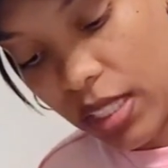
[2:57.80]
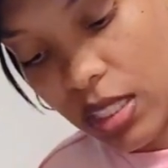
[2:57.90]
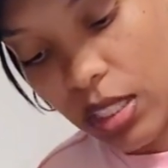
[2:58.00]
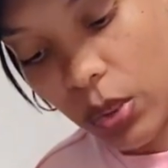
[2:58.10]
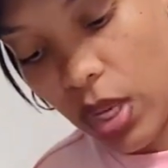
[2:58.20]
to
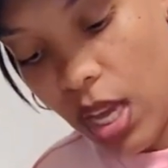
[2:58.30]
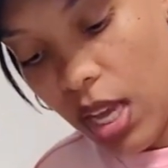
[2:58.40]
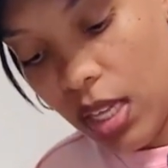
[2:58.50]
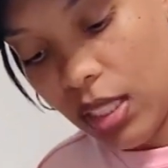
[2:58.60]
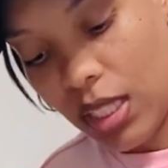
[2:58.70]

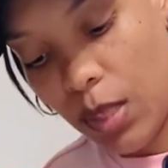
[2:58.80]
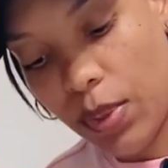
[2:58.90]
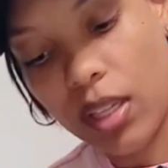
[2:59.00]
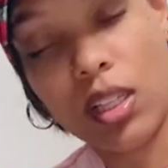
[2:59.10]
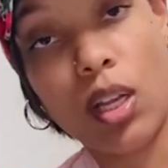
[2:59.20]
keep it
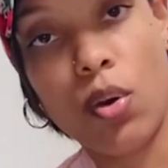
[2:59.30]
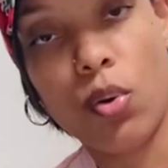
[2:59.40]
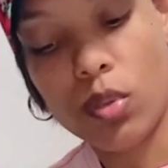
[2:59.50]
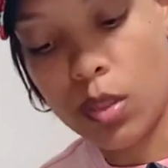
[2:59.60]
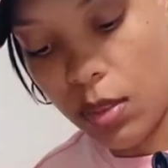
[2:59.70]
closed,
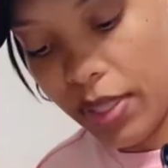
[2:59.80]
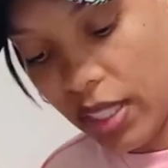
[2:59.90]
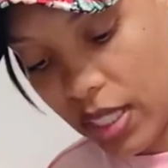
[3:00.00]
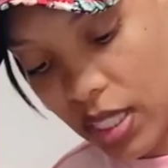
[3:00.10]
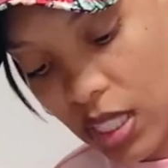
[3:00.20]
but it
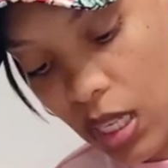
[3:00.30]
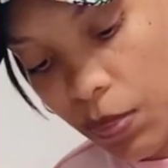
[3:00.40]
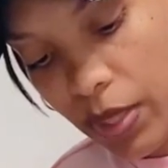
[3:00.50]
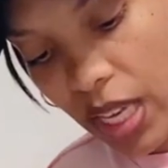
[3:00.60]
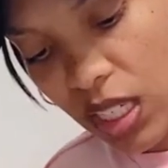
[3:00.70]
doesn't seem
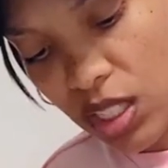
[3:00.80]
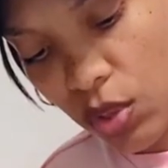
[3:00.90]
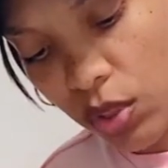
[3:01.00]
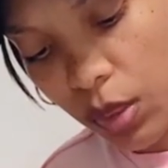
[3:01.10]
that it's going to be